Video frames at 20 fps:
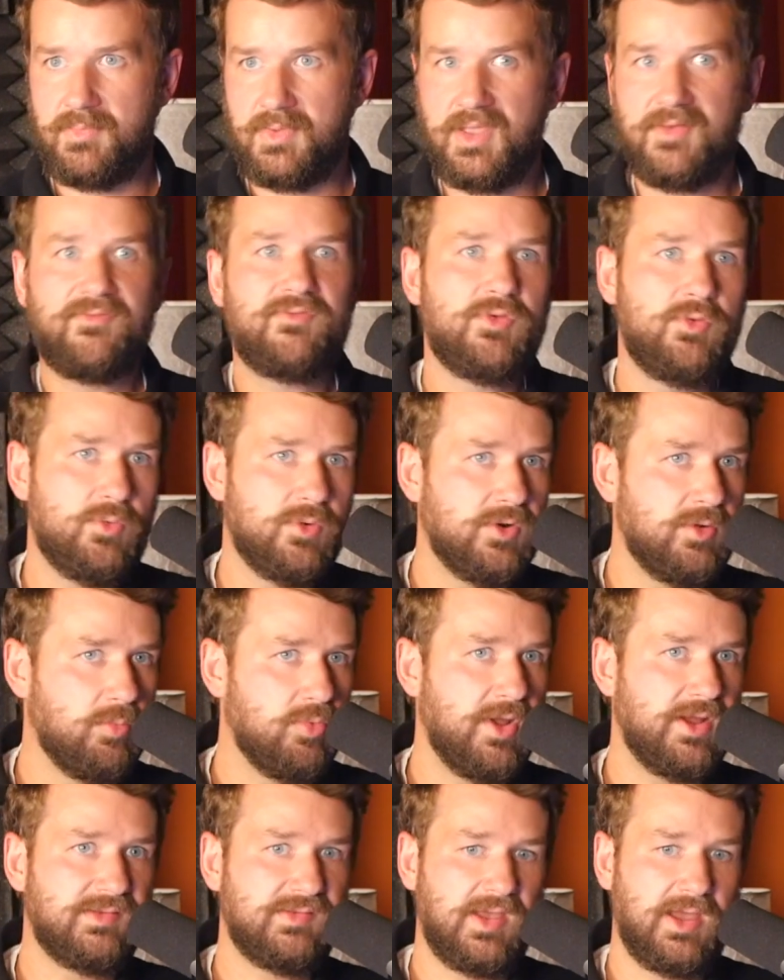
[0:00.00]
If you were to
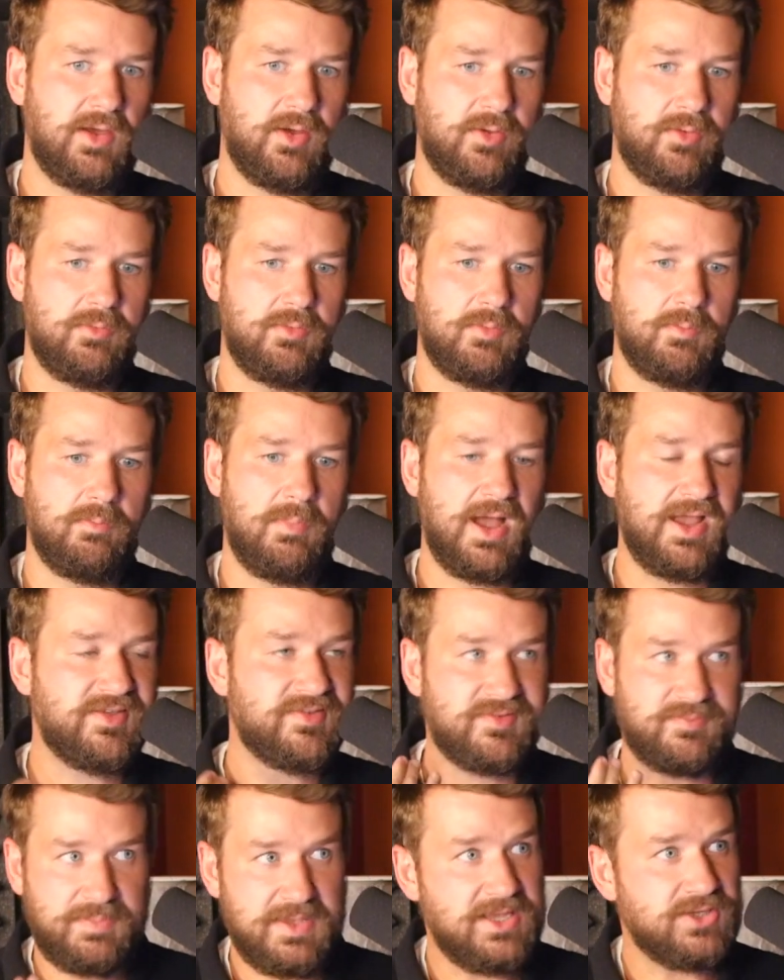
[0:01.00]
break down my
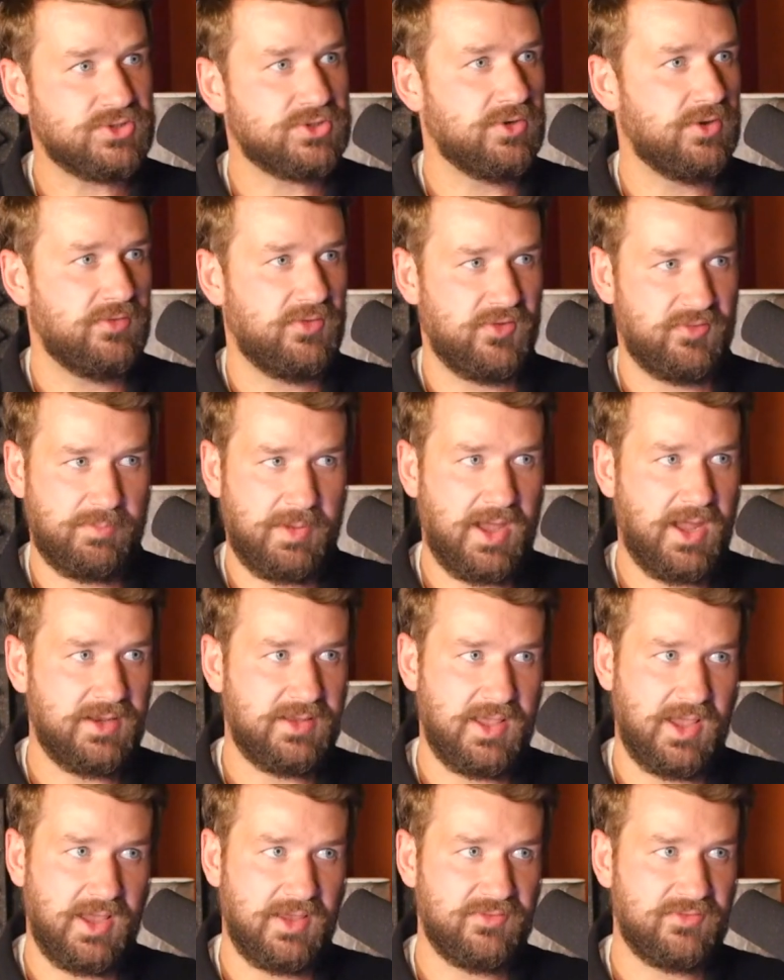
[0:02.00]
speech during this
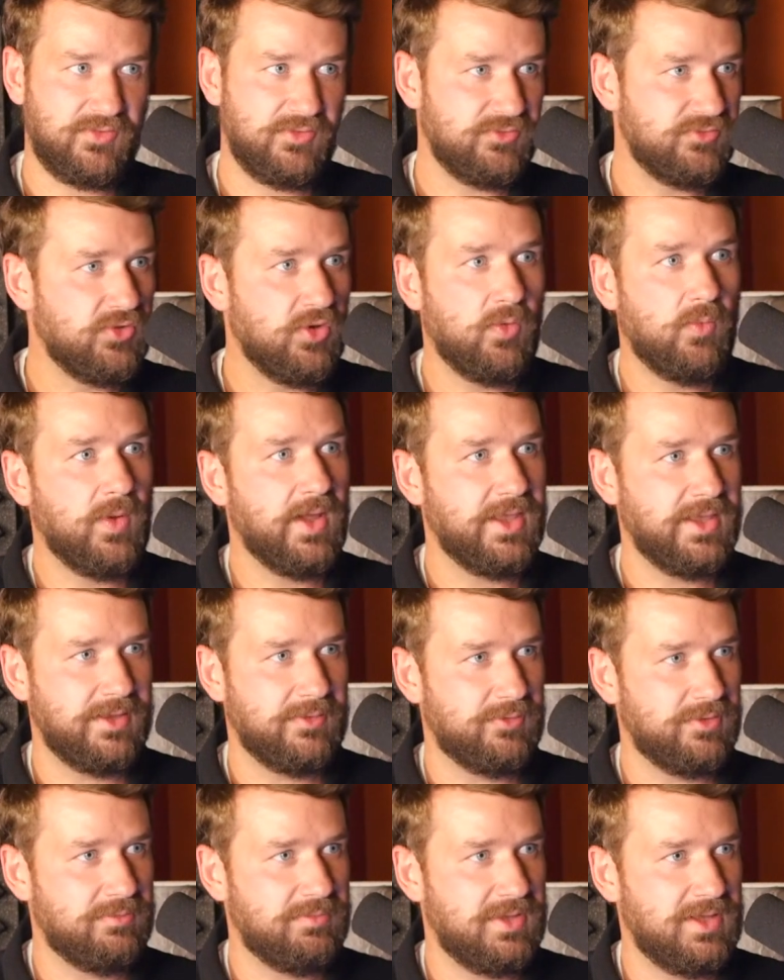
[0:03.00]
podcast, there's no way it
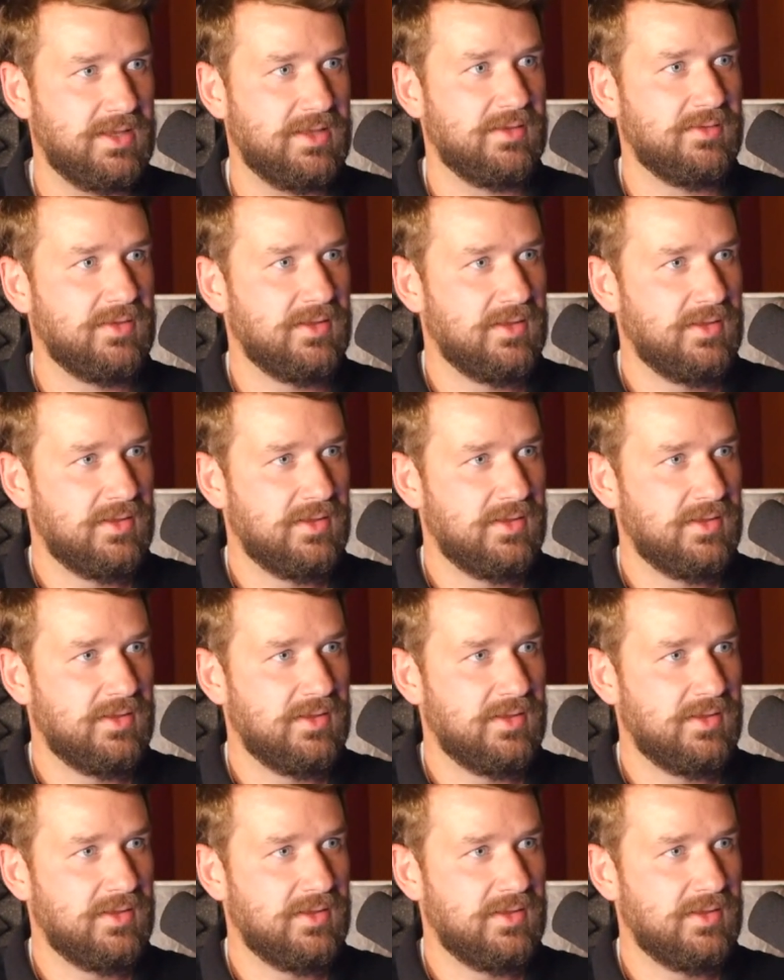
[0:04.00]
would be,